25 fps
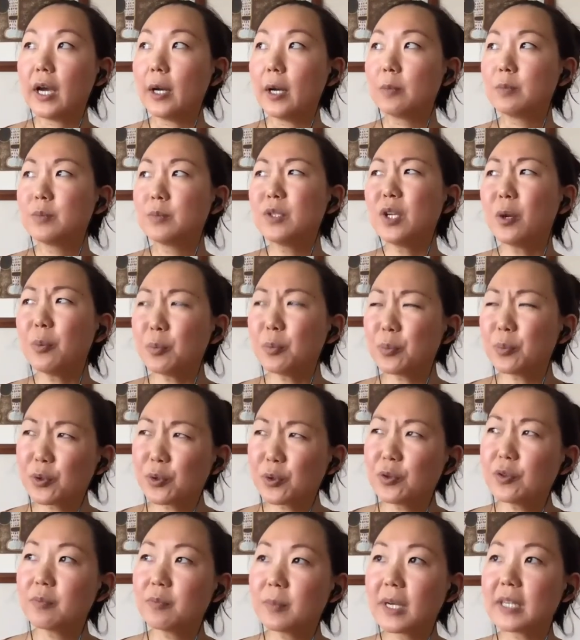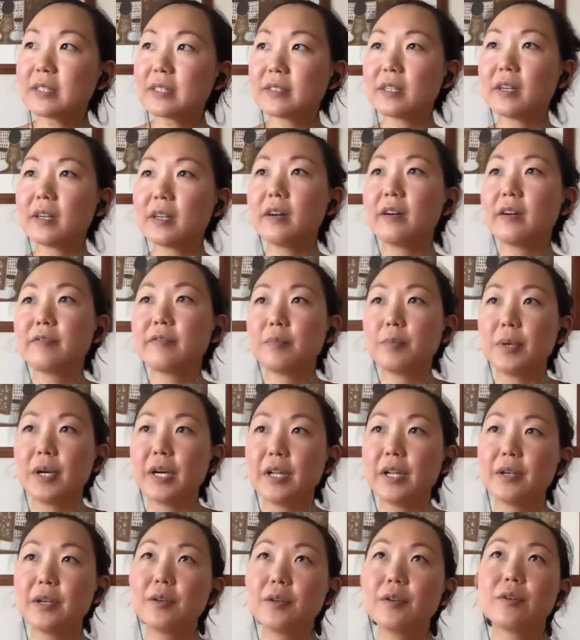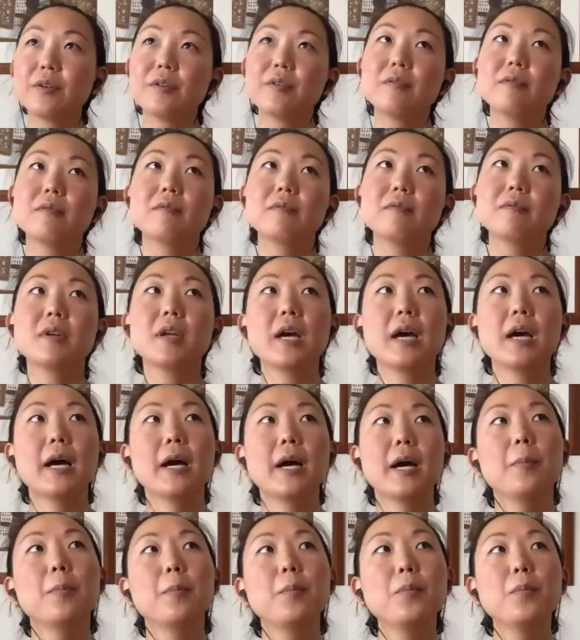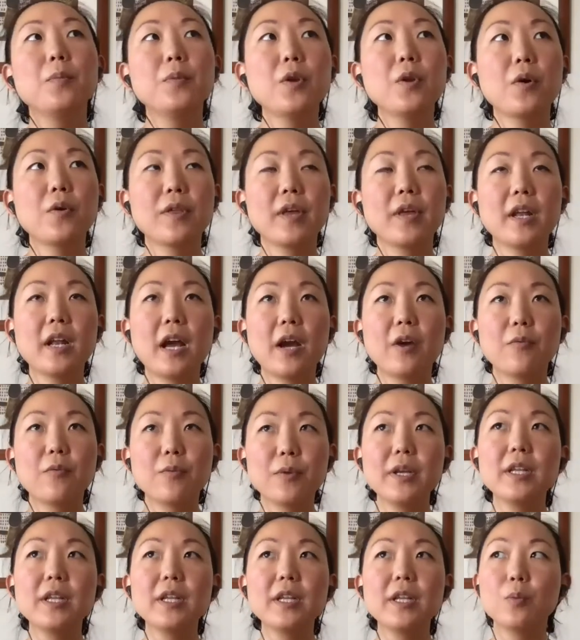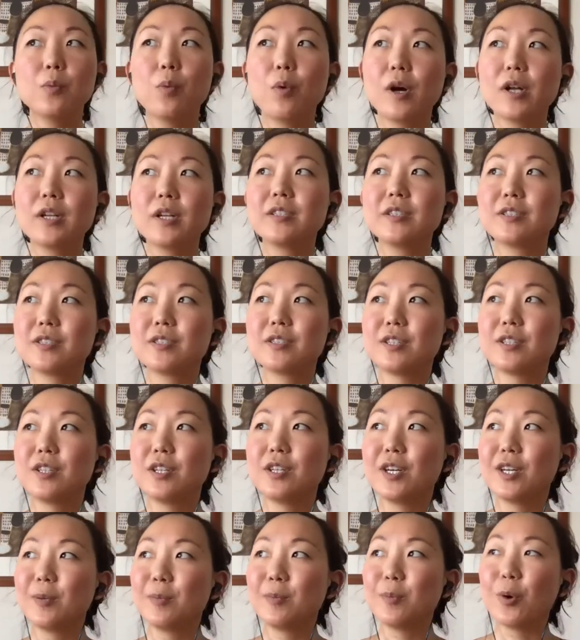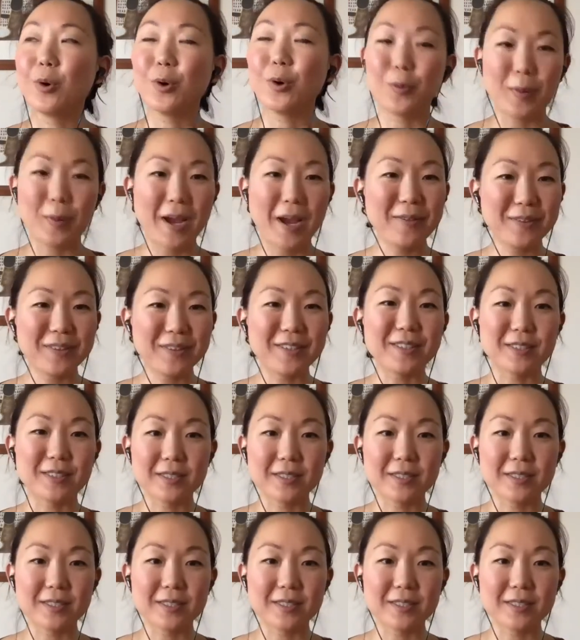not prove myself, but know that I really wanted to learn more about this.